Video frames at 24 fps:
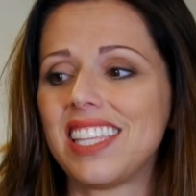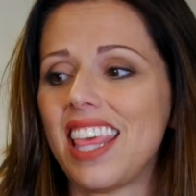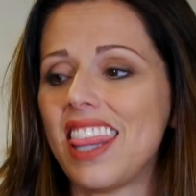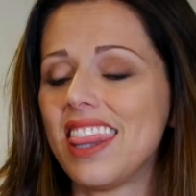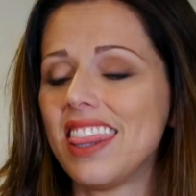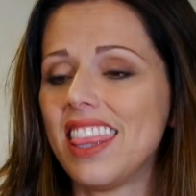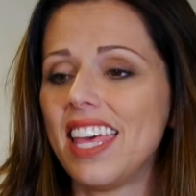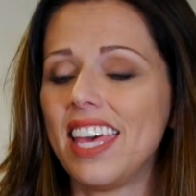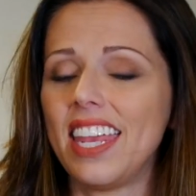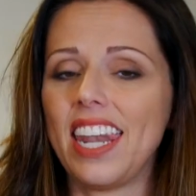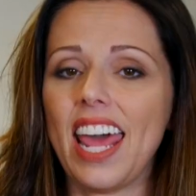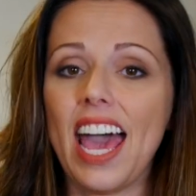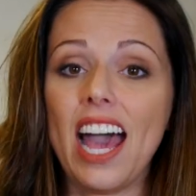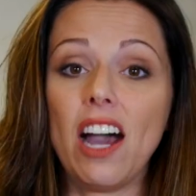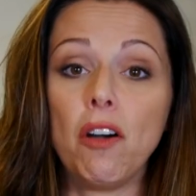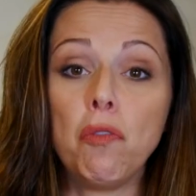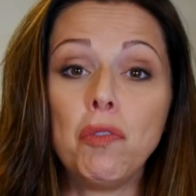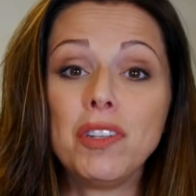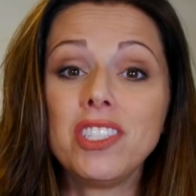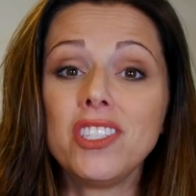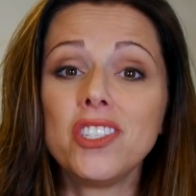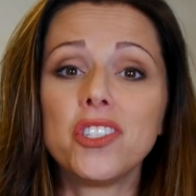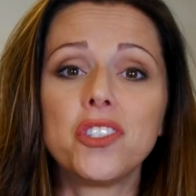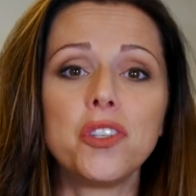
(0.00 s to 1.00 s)
and then
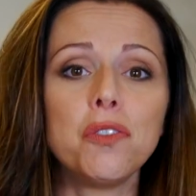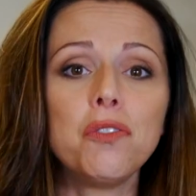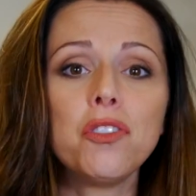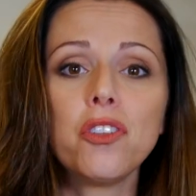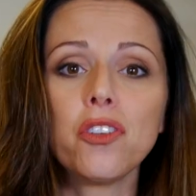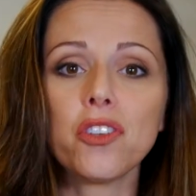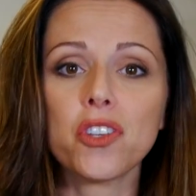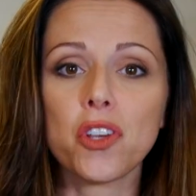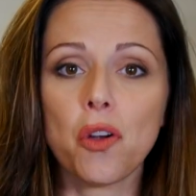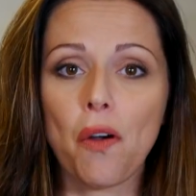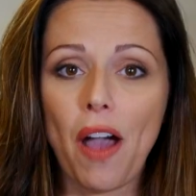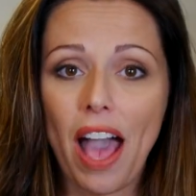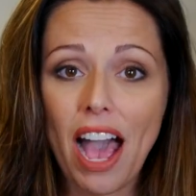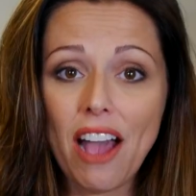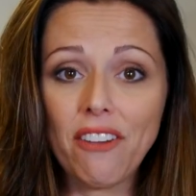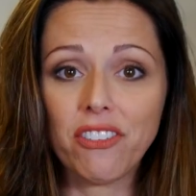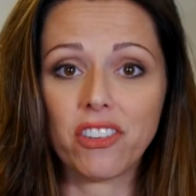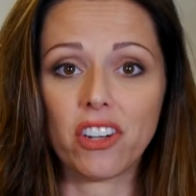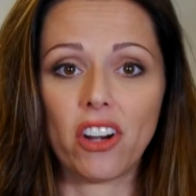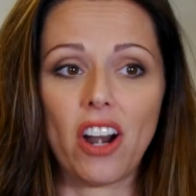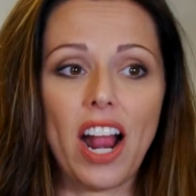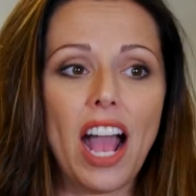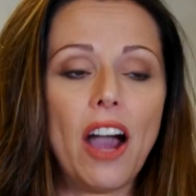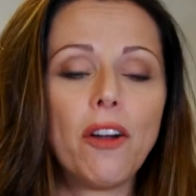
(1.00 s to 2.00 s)
what to do with your show
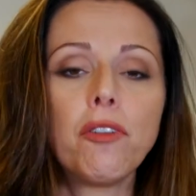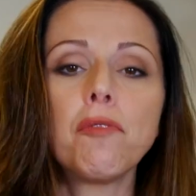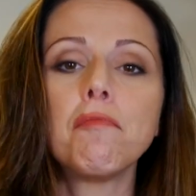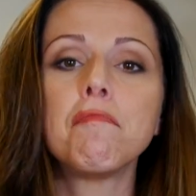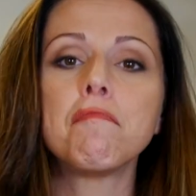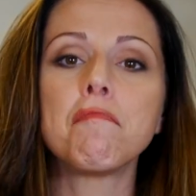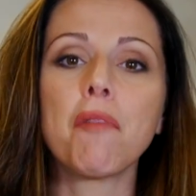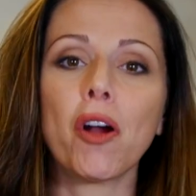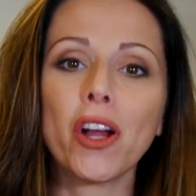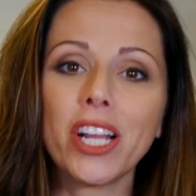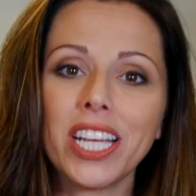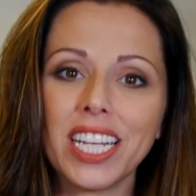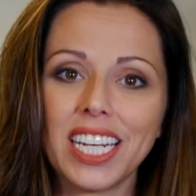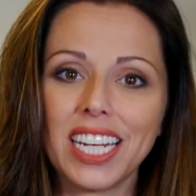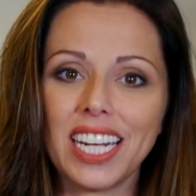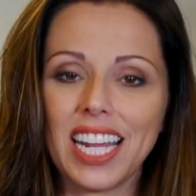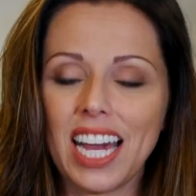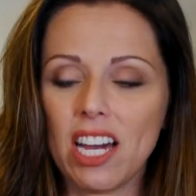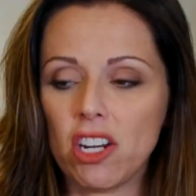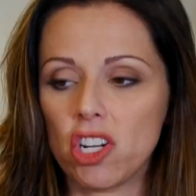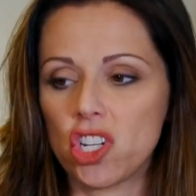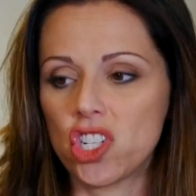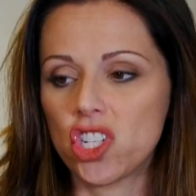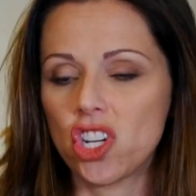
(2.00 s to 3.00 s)
after, how to market it,
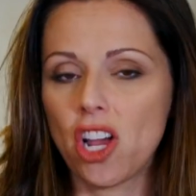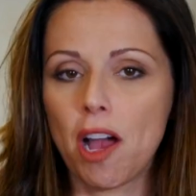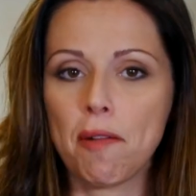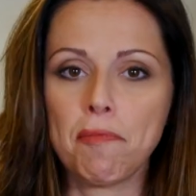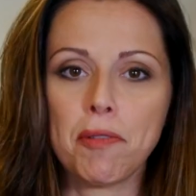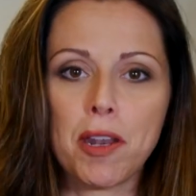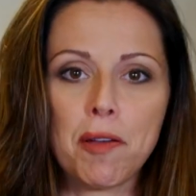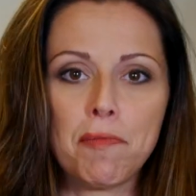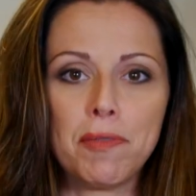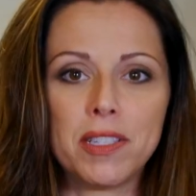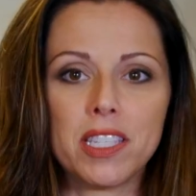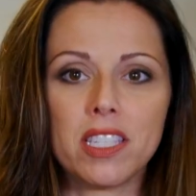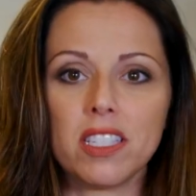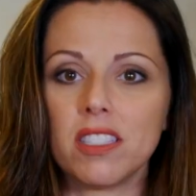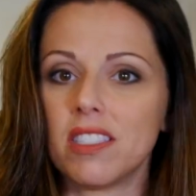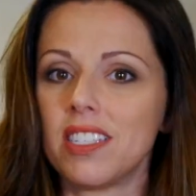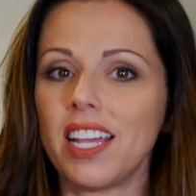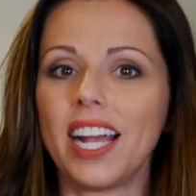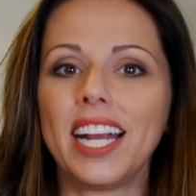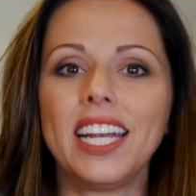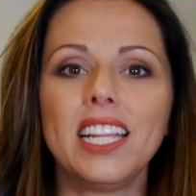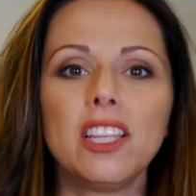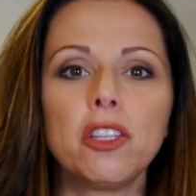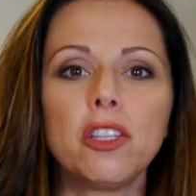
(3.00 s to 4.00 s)
how to chop it up into
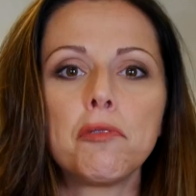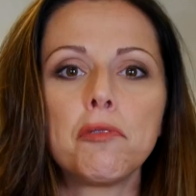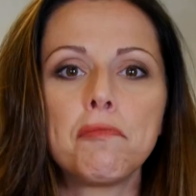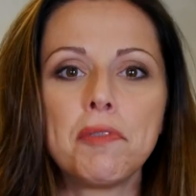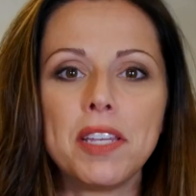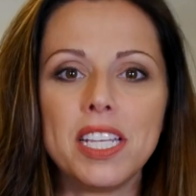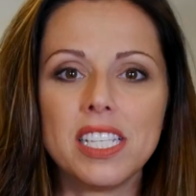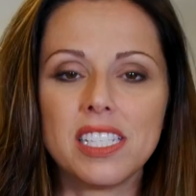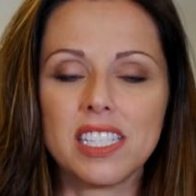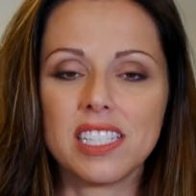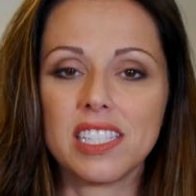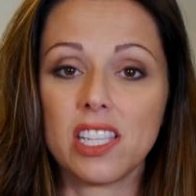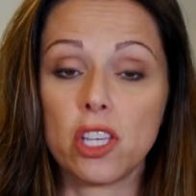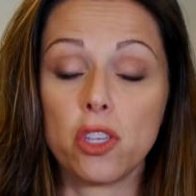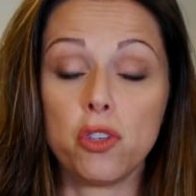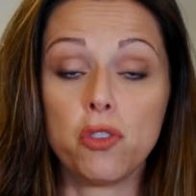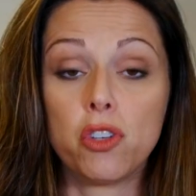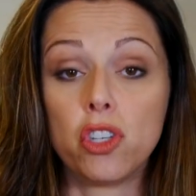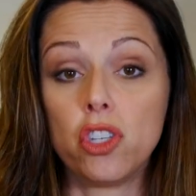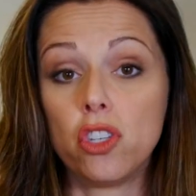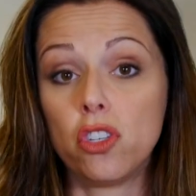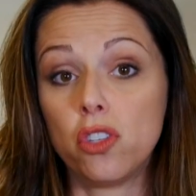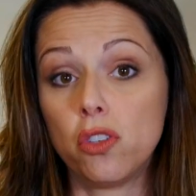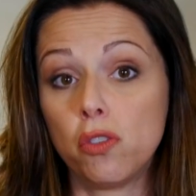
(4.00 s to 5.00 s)
tiny pieces that you
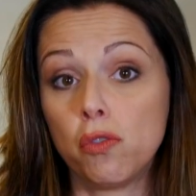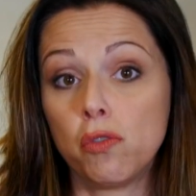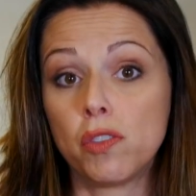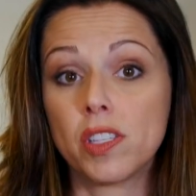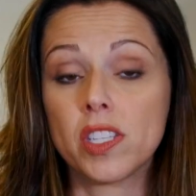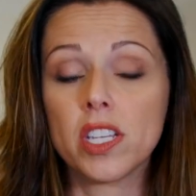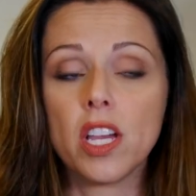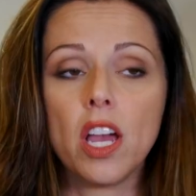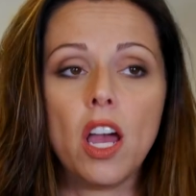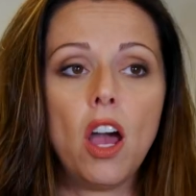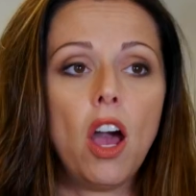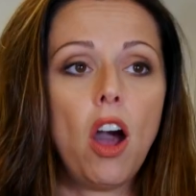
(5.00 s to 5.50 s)
can use